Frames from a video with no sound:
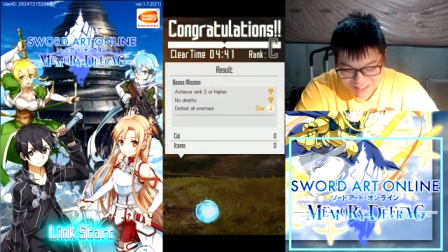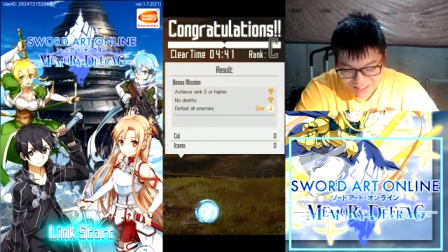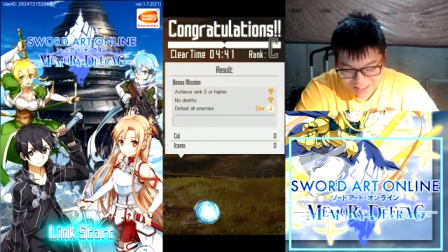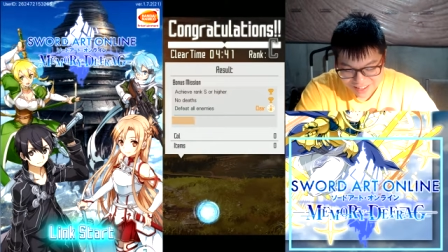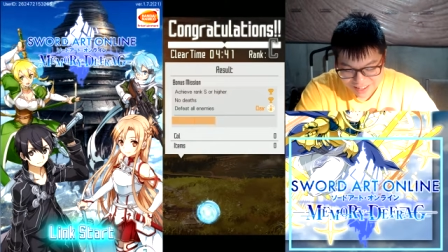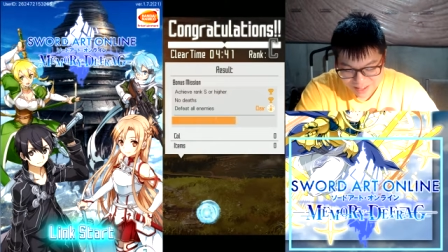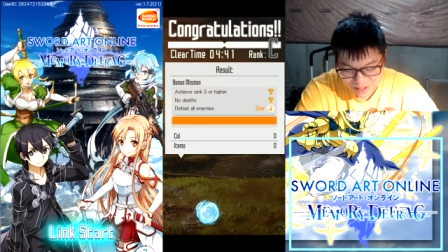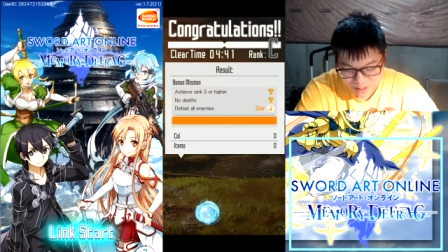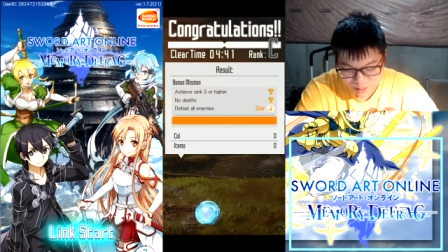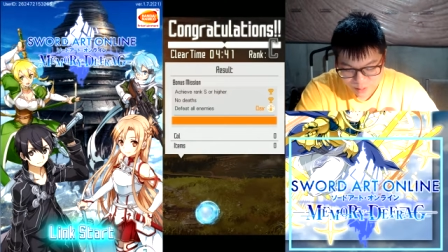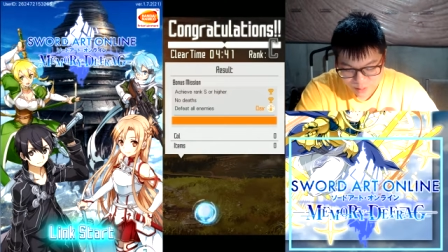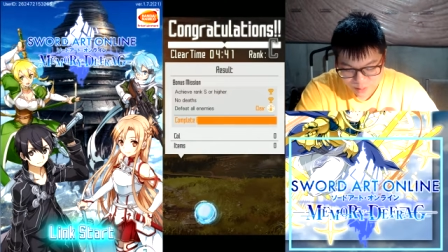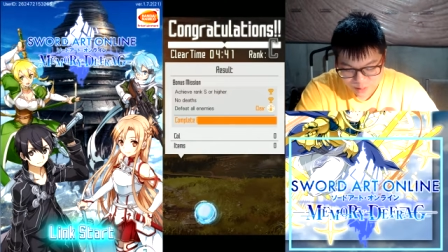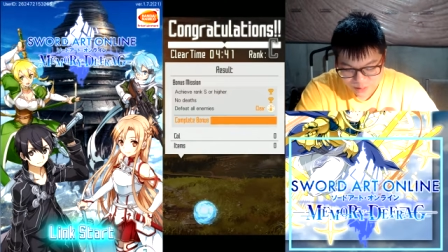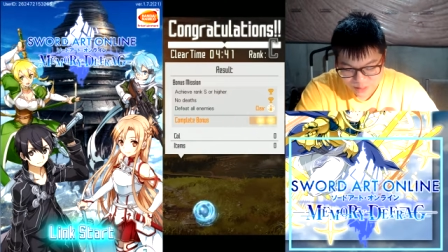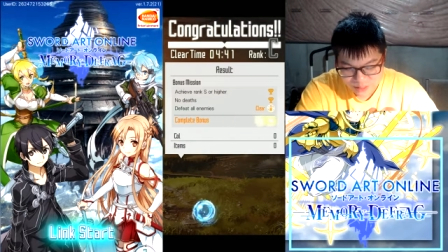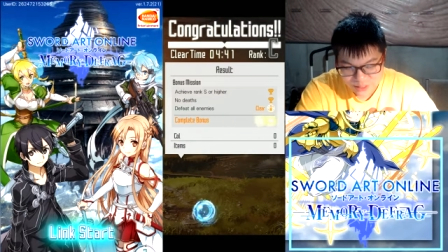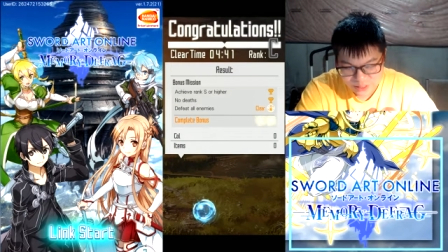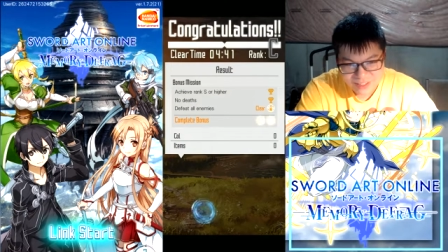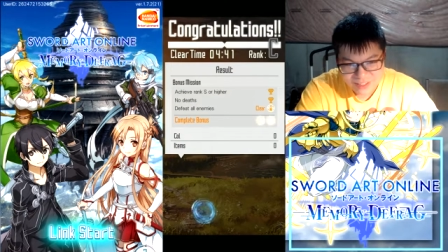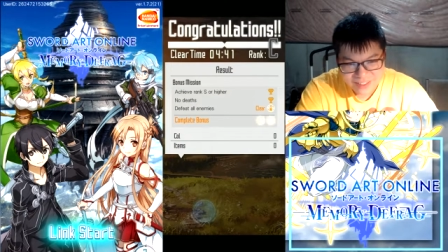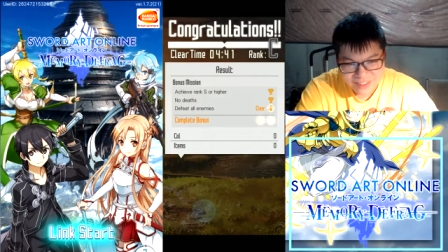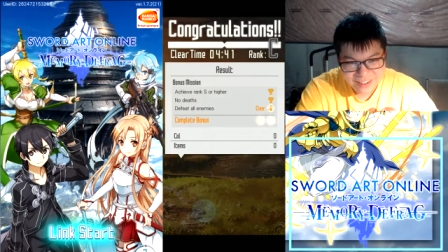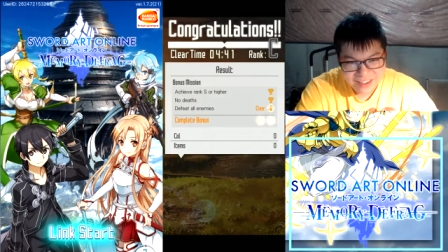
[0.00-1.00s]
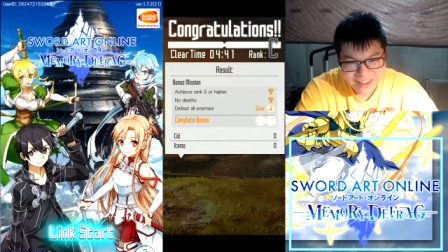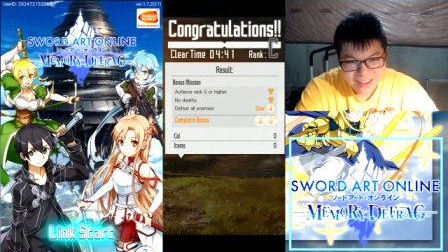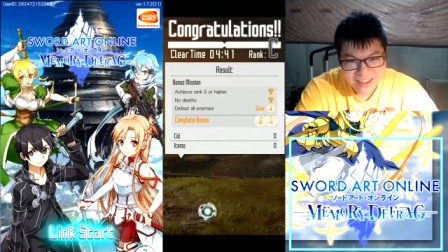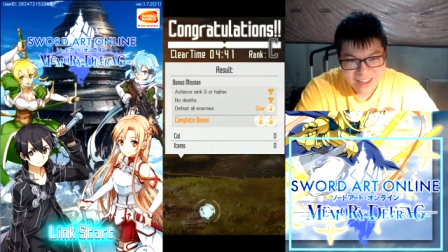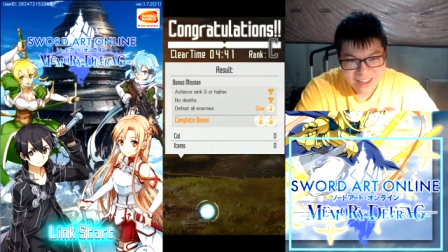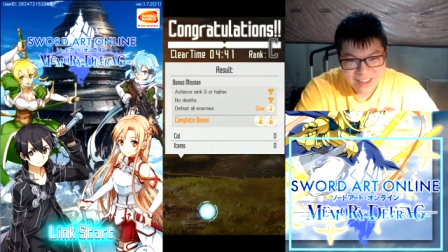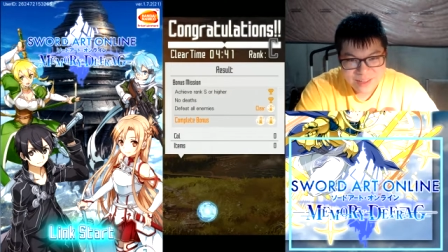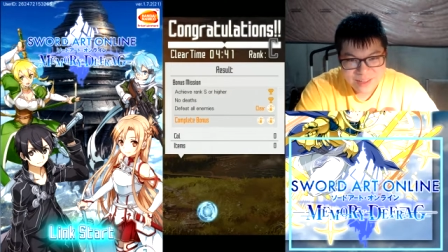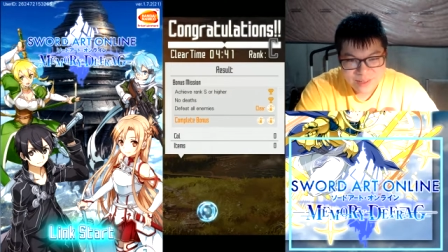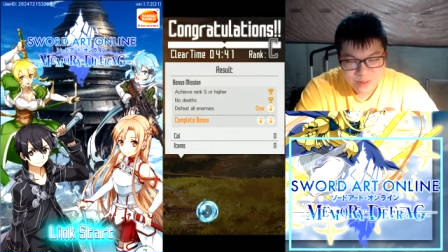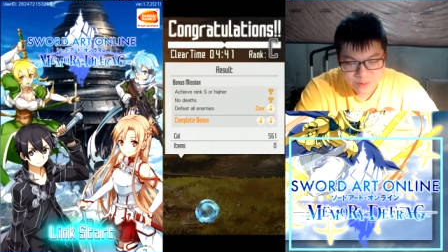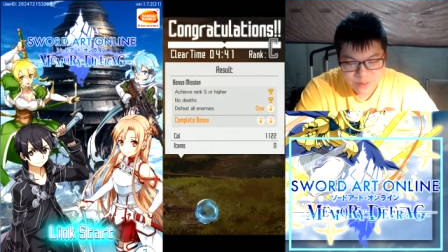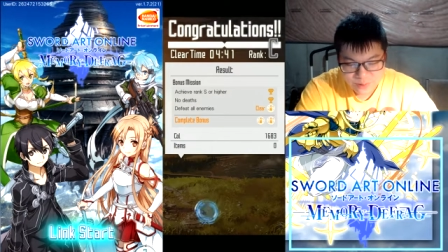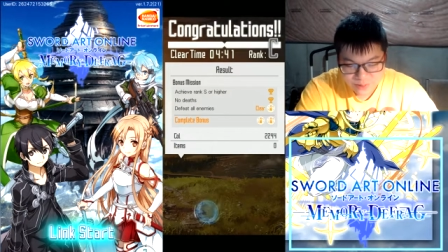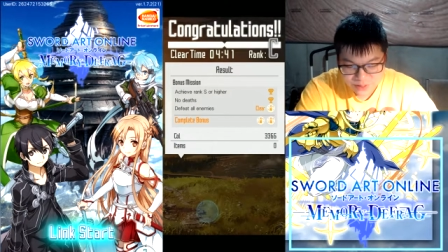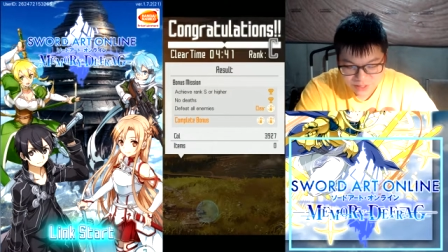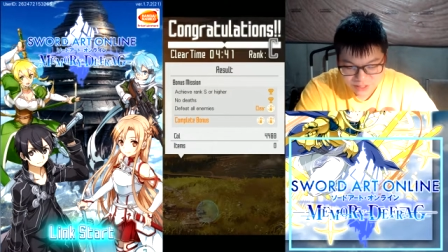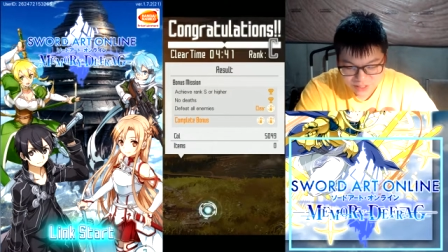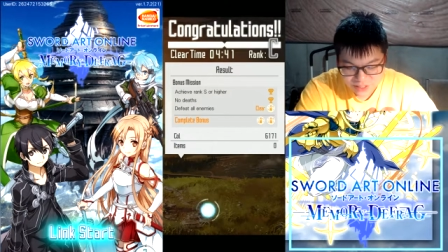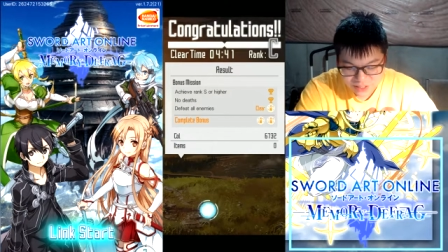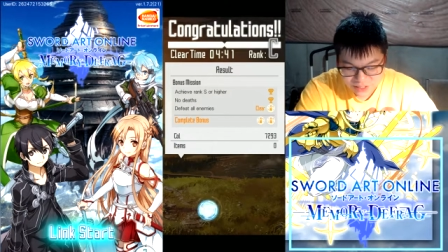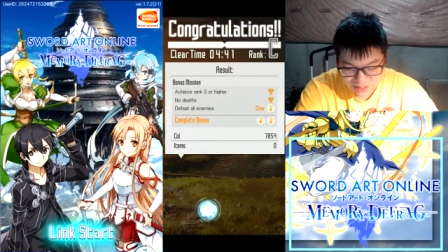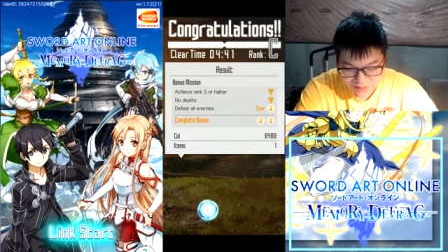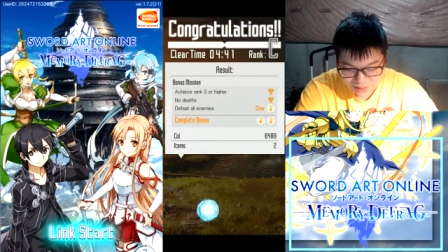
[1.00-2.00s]
and you're just you're
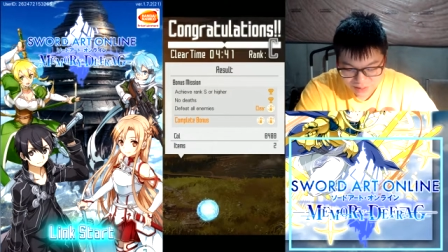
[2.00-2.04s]
just